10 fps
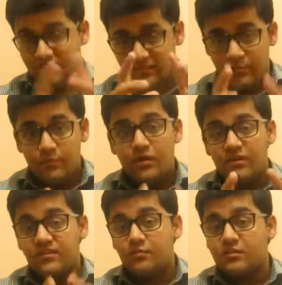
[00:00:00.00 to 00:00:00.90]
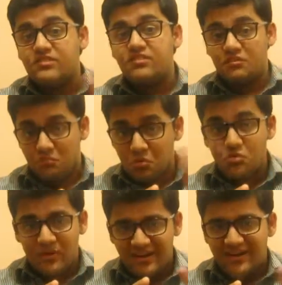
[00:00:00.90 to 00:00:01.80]
This is a paper that's compulsory in
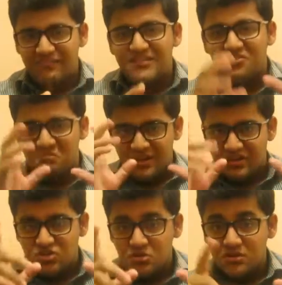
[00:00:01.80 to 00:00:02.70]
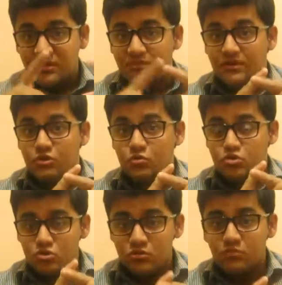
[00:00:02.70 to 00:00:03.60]
both O&A levels, so make it sure that
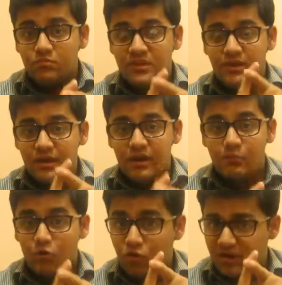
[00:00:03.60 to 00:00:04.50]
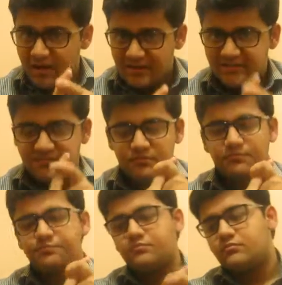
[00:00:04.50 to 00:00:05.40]
you should be clear about what land
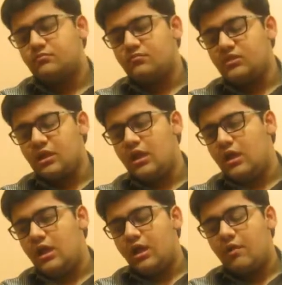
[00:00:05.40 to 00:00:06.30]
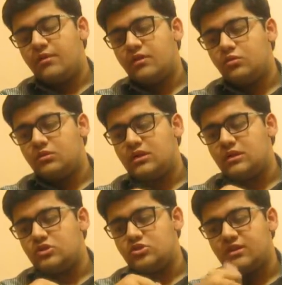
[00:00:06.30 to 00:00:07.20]
is. Coming to
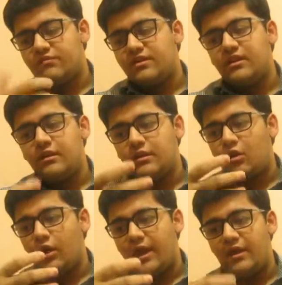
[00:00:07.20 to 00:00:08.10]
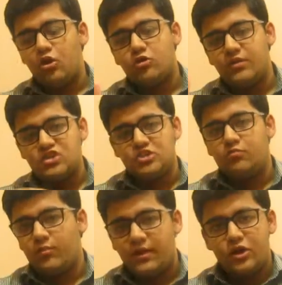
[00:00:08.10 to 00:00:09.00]
the geographical and
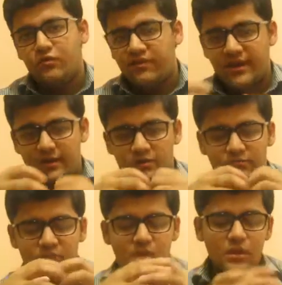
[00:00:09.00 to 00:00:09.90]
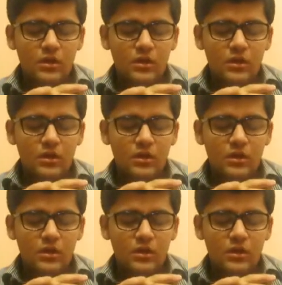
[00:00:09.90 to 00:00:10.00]
occupational mobility of land.